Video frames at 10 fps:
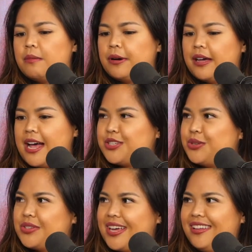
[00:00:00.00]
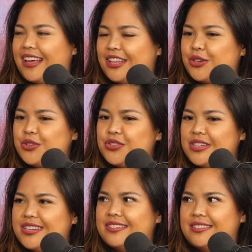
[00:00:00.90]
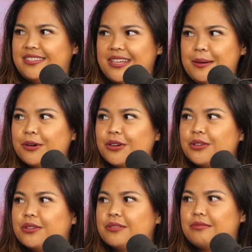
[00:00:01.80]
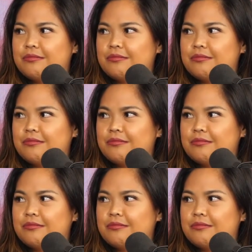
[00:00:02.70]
But as you said, like, there's these deeper